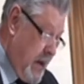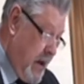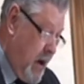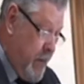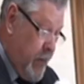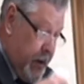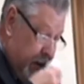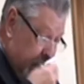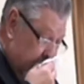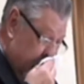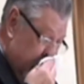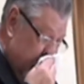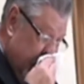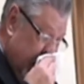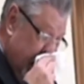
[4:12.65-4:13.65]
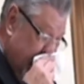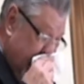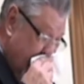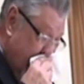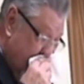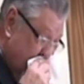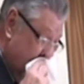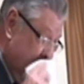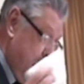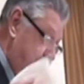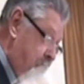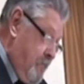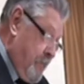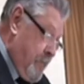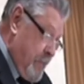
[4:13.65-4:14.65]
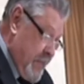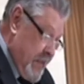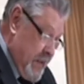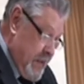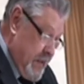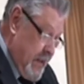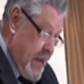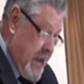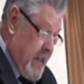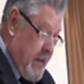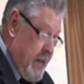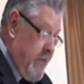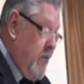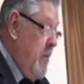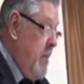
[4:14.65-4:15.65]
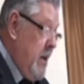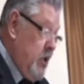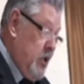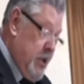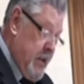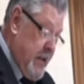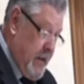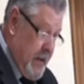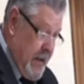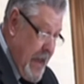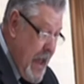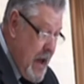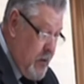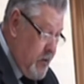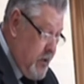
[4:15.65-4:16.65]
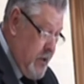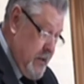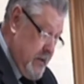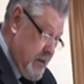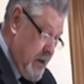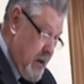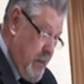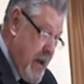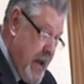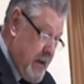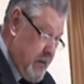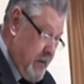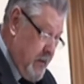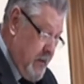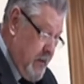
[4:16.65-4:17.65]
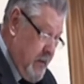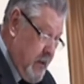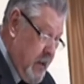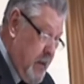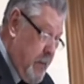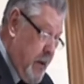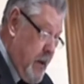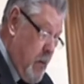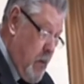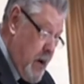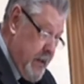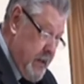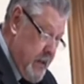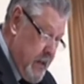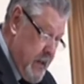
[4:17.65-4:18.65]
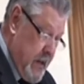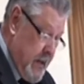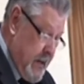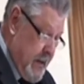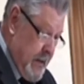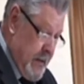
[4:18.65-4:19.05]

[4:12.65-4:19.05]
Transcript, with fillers: I'm on a crusade now to get the information out about DPYD